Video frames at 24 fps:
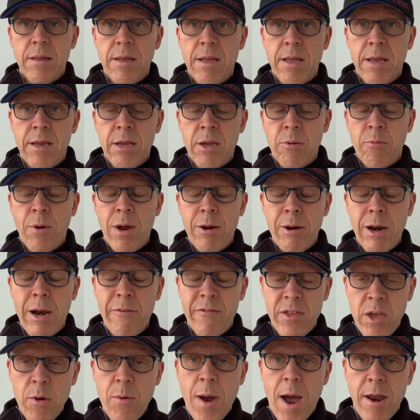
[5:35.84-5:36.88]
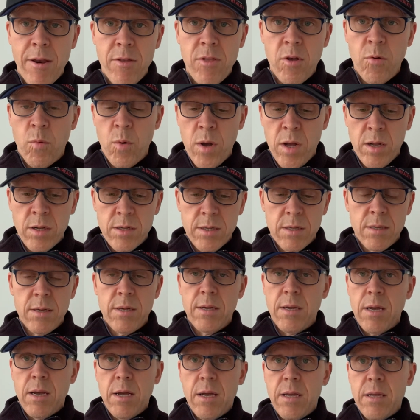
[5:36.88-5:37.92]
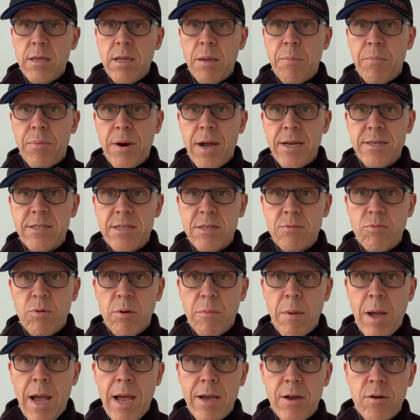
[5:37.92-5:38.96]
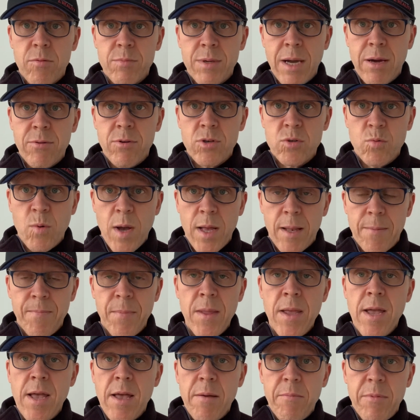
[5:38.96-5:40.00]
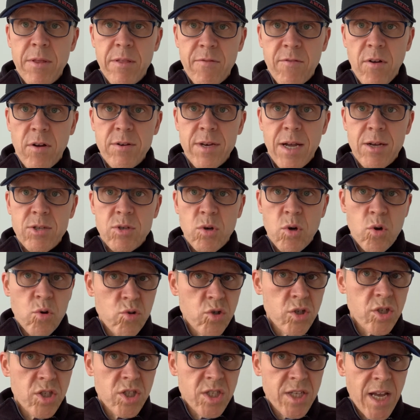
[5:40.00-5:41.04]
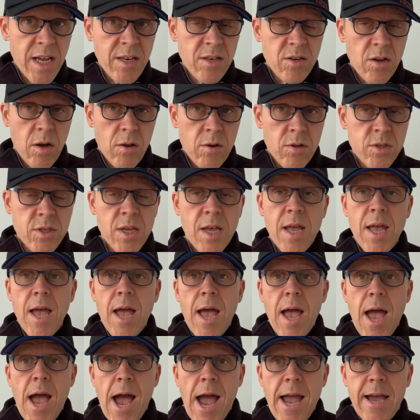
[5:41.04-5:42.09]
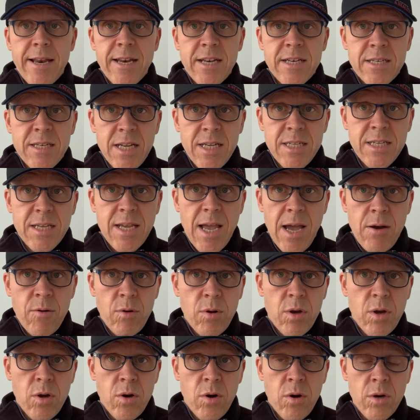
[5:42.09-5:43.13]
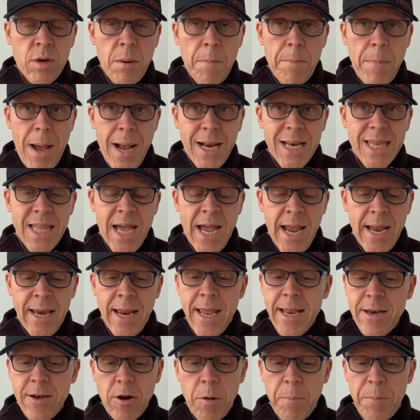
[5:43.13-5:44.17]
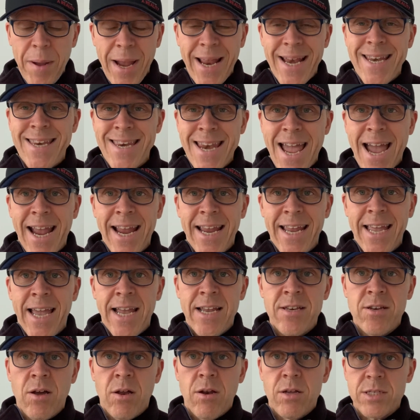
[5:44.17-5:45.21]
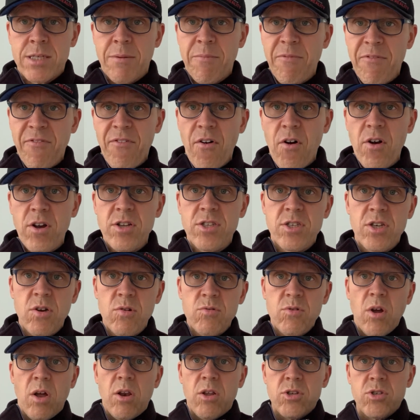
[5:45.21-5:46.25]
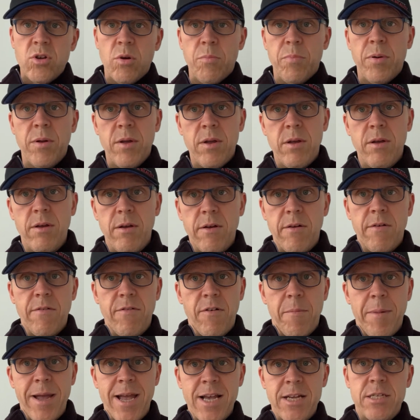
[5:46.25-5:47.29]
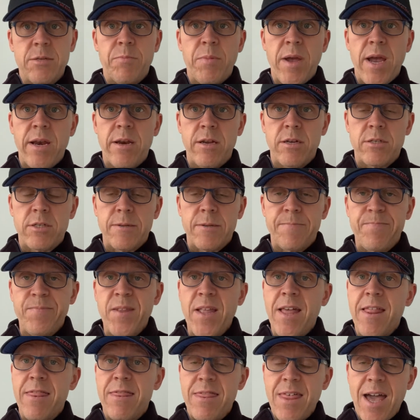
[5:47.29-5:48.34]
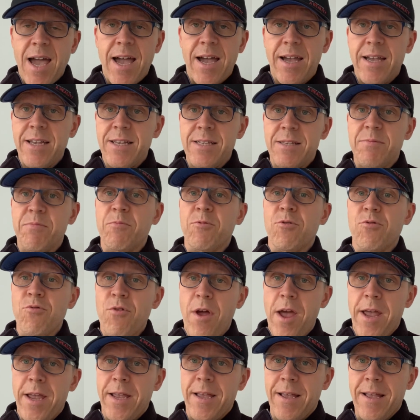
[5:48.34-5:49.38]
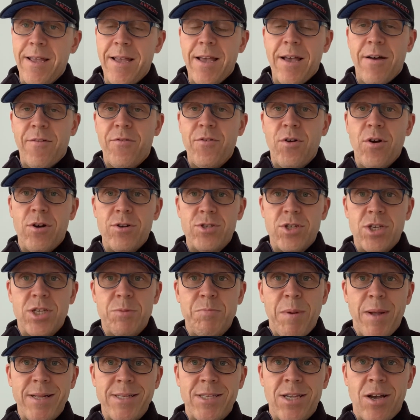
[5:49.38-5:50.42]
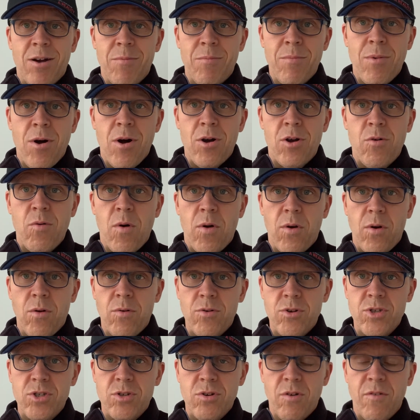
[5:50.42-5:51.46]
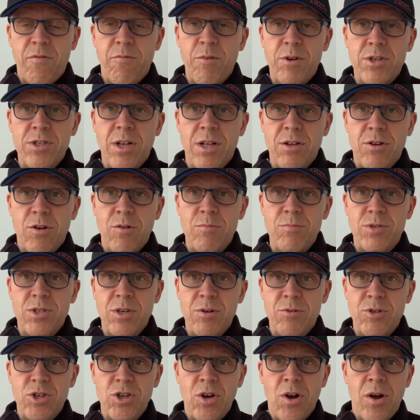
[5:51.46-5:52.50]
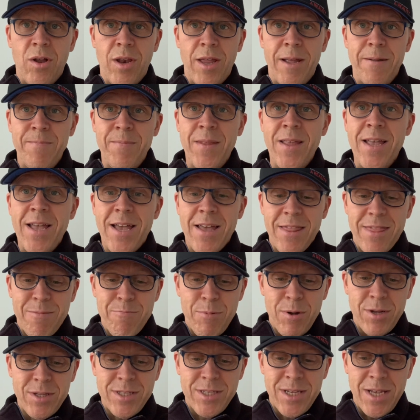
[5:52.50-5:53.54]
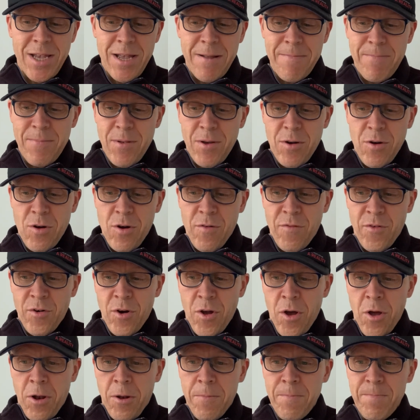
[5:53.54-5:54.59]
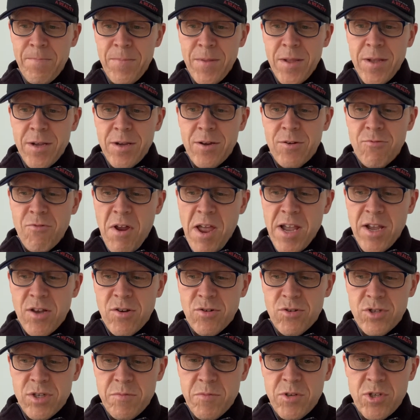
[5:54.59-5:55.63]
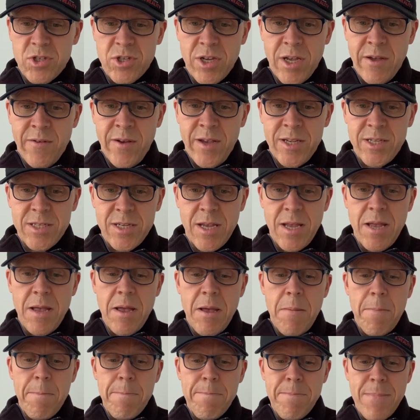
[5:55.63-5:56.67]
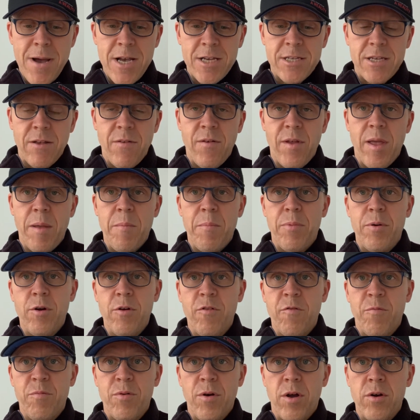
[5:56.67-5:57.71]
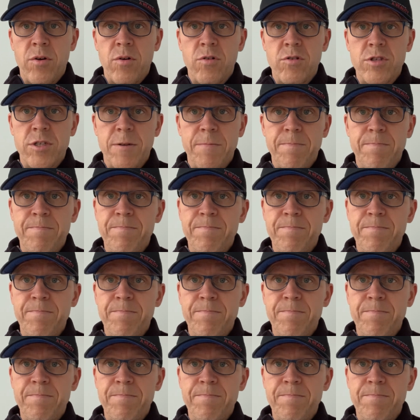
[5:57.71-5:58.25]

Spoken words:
wherever you are in the world, your prices will might have come down as well. But they've gone down to $110. I had a discount code, banged that in, I ended up paying $98. I'm $42 up for my experience. That is great. Of course, I spent it on more QuadLock stuff, which I'll come to shortly. But overall, great customer service, massively improved product.